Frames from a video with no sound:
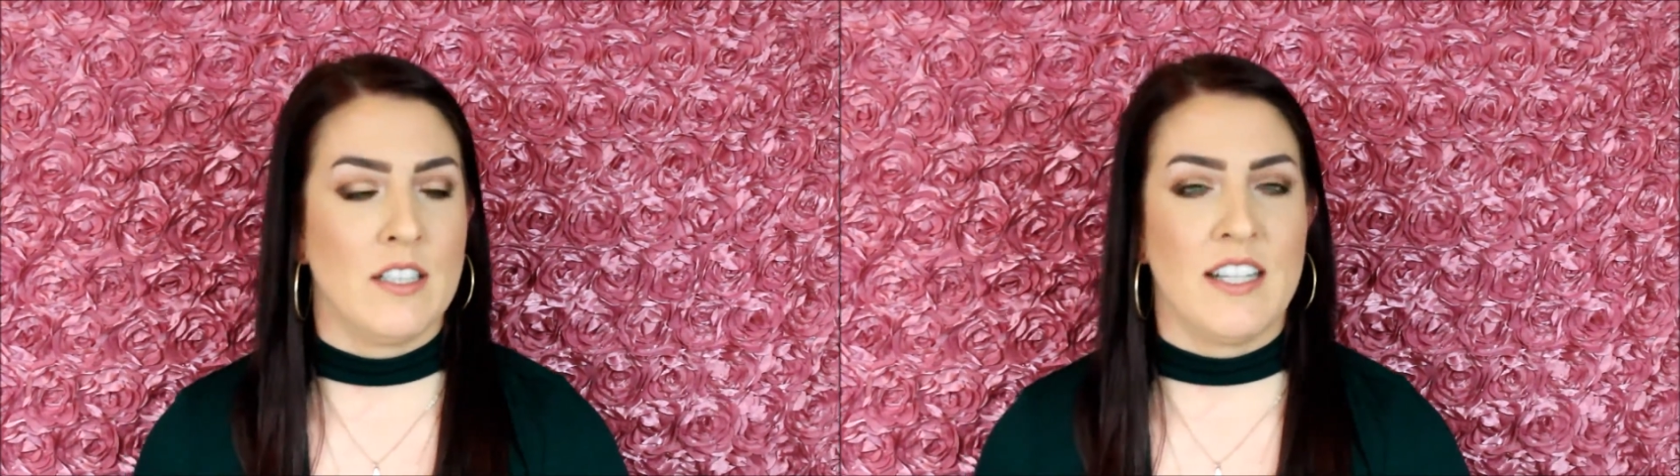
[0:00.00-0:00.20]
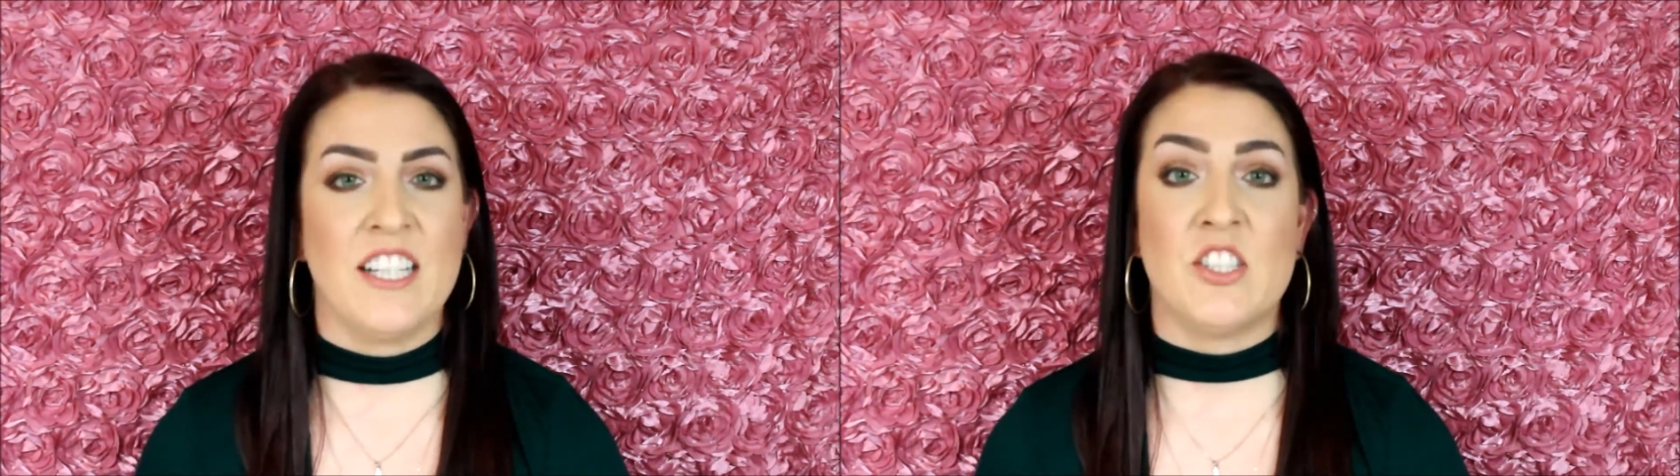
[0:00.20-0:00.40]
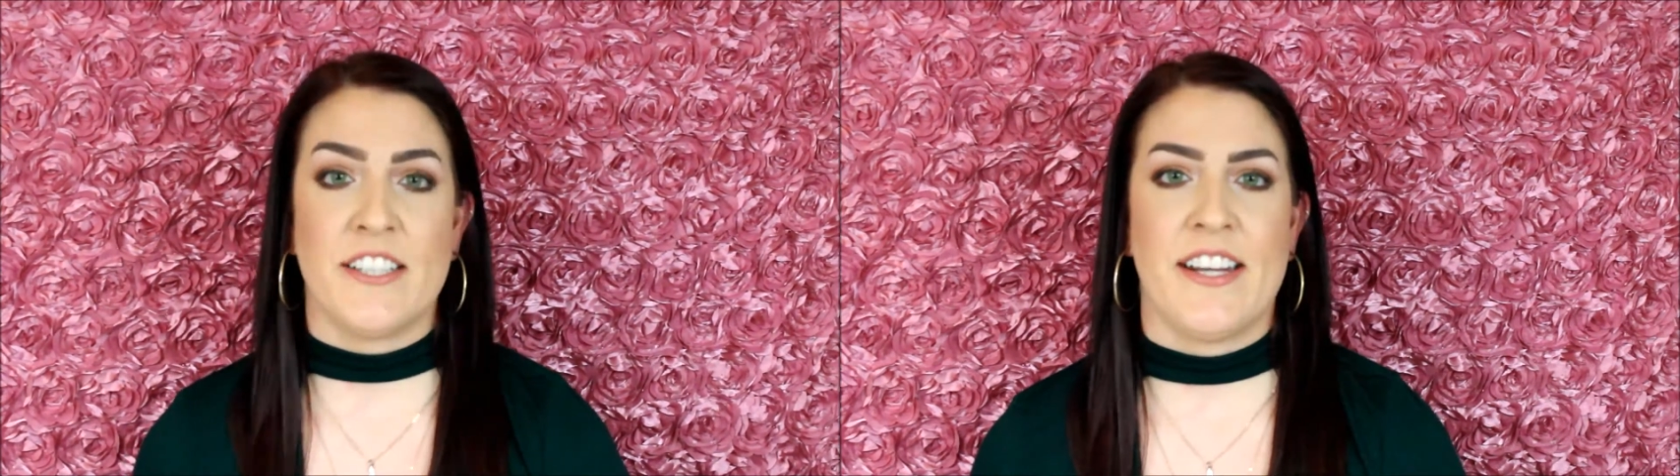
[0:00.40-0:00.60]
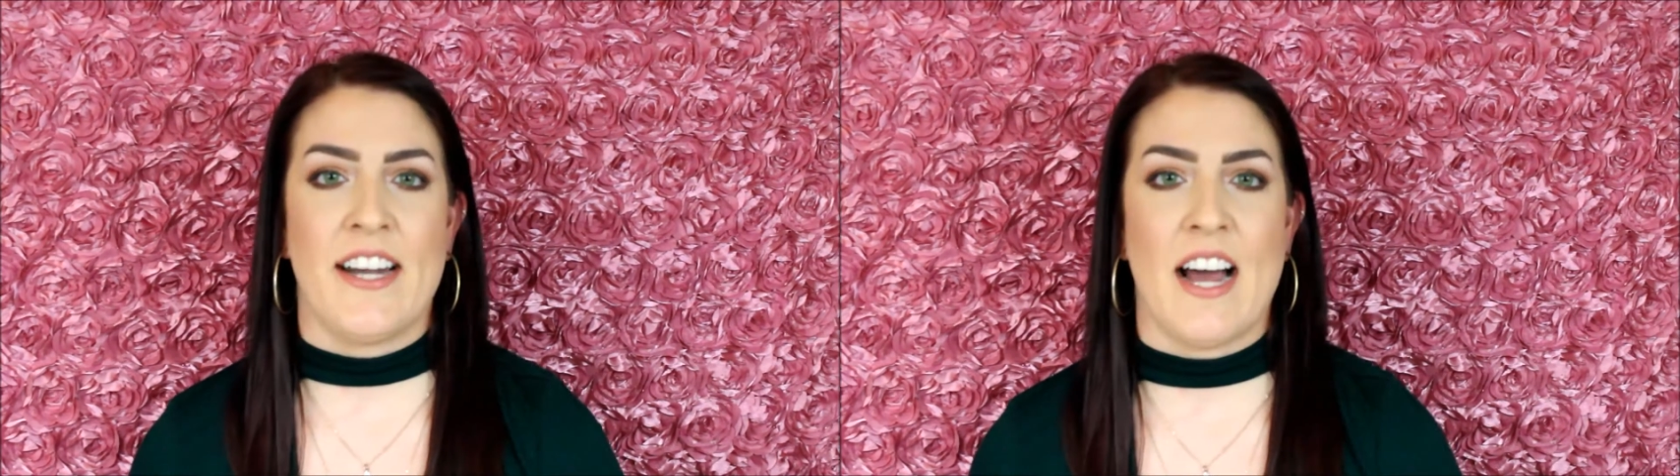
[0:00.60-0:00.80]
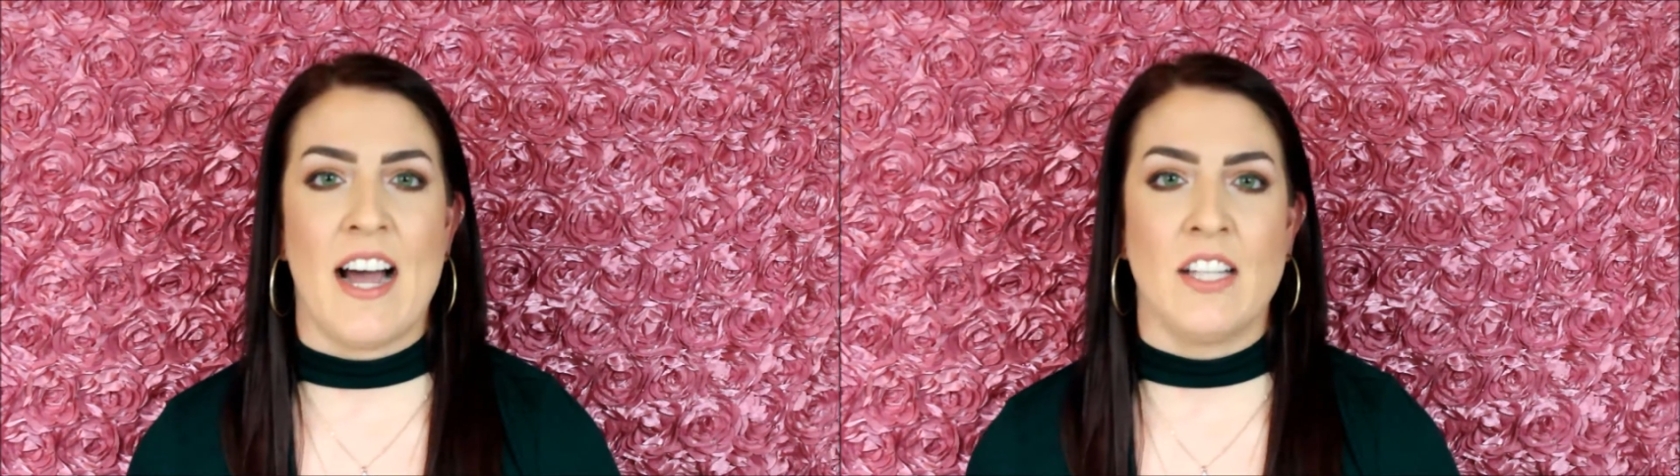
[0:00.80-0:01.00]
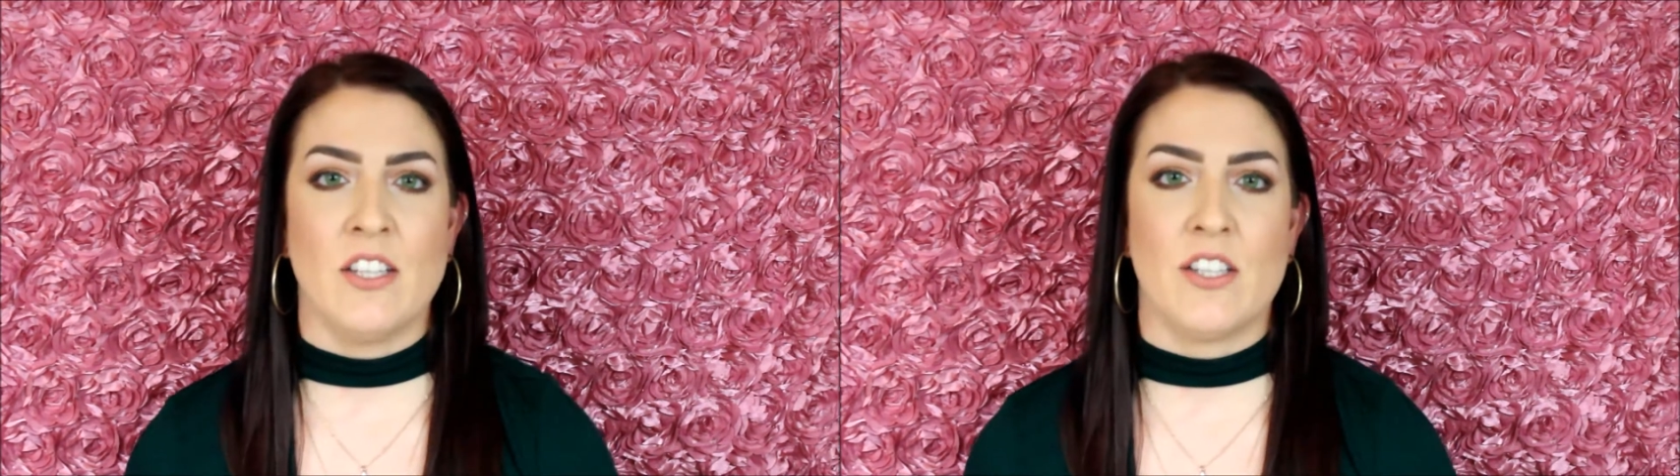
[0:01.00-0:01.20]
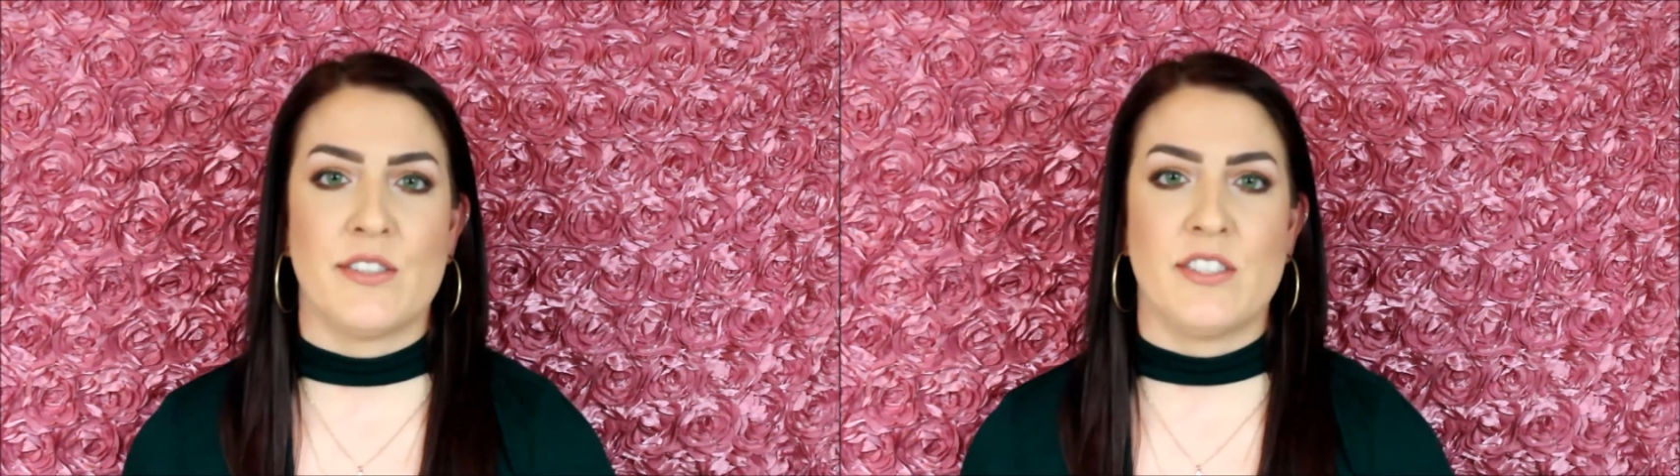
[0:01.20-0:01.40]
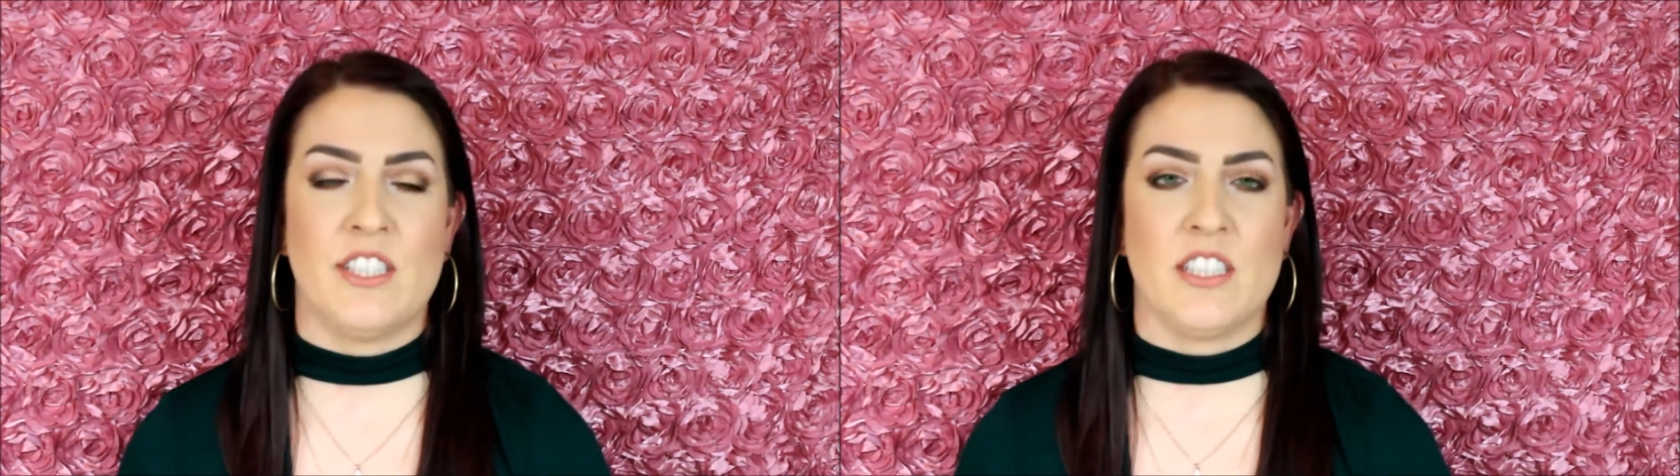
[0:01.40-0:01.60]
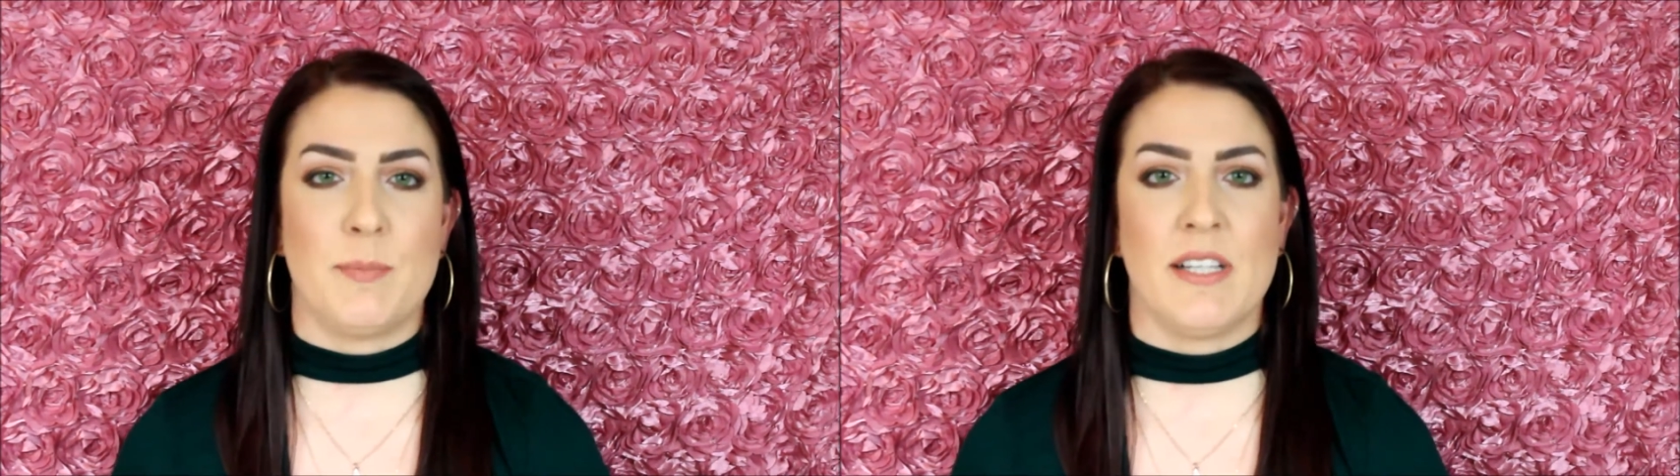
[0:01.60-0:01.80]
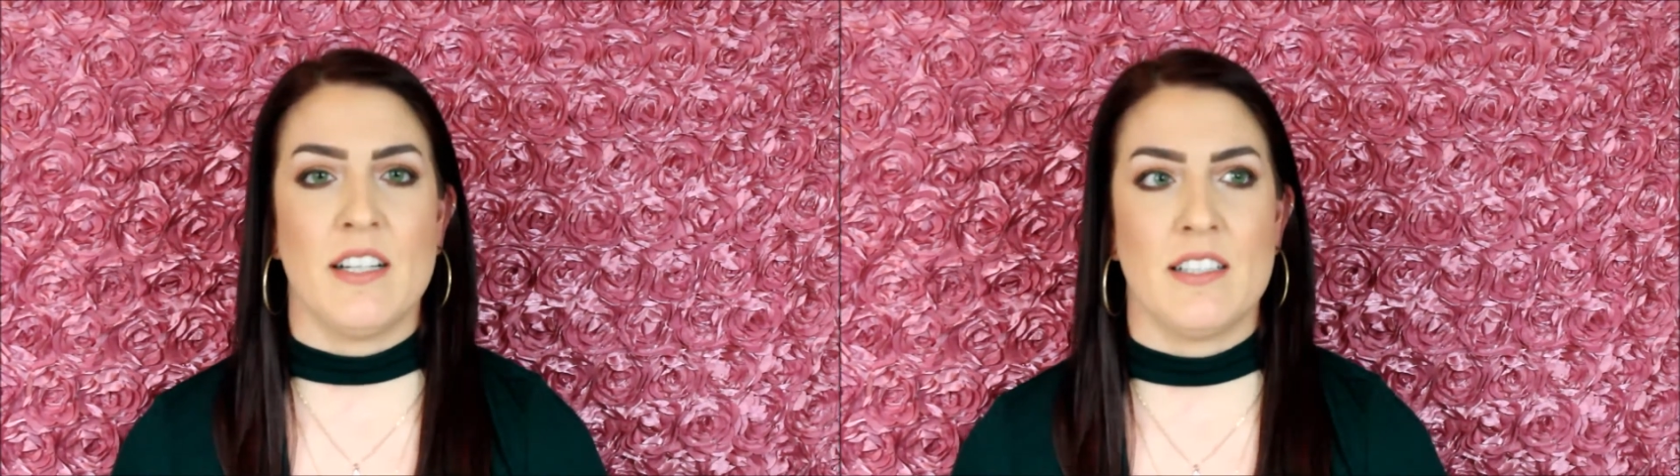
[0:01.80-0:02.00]
intricate eye looks just
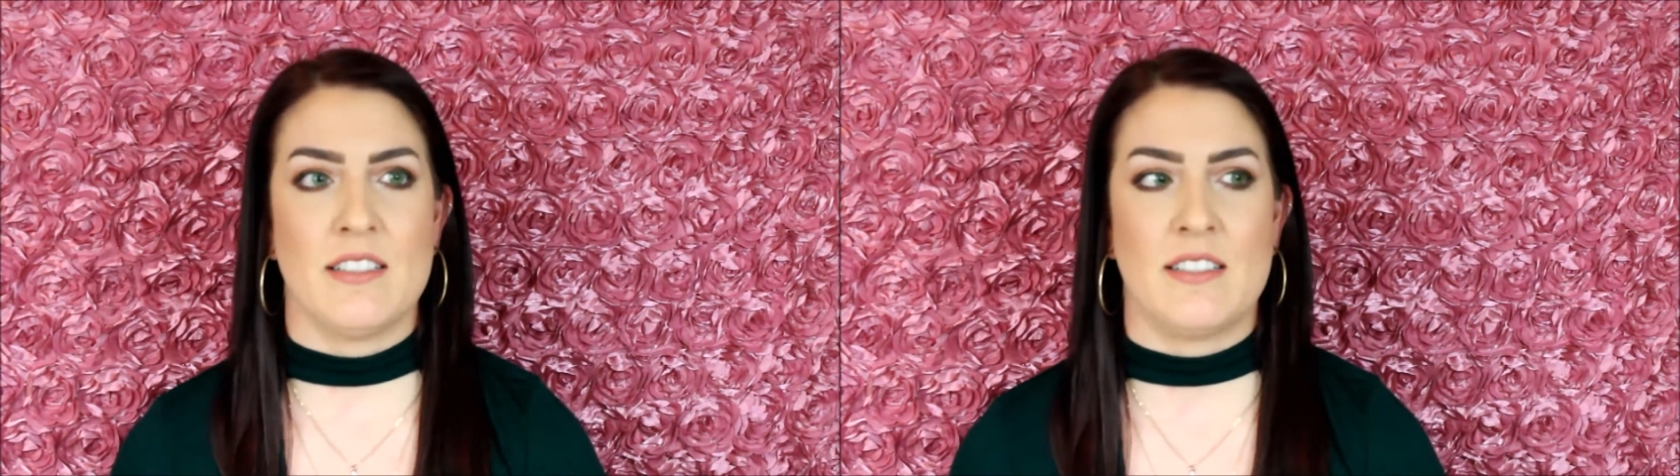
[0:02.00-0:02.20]
because